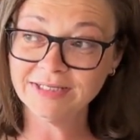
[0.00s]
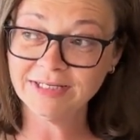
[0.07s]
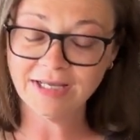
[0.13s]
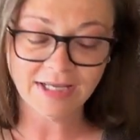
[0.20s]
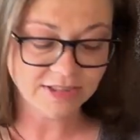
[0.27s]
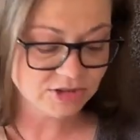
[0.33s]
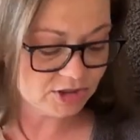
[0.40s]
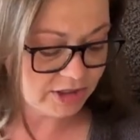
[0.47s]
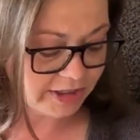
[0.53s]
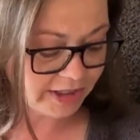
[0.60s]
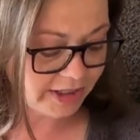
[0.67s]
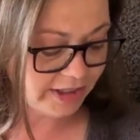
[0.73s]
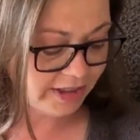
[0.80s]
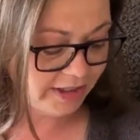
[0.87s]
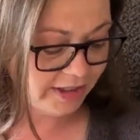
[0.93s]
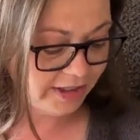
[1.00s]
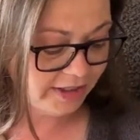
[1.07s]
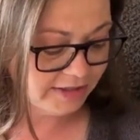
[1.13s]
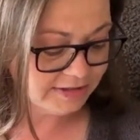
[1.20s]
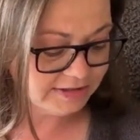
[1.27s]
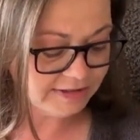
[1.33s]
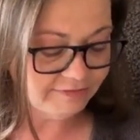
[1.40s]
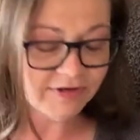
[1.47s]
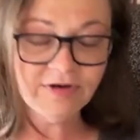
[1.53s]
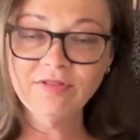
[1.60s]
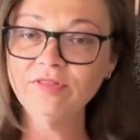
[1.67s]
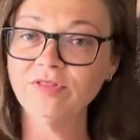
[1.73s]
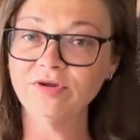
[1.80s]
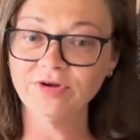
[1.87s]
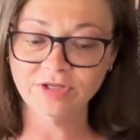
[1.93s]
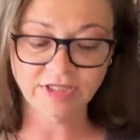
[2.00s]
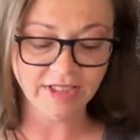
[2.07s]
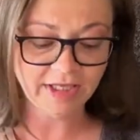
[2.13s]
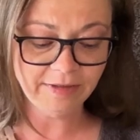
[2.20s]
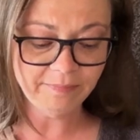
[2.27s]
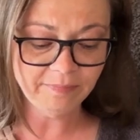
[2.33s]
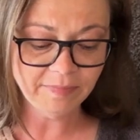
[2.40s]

actually 7:30,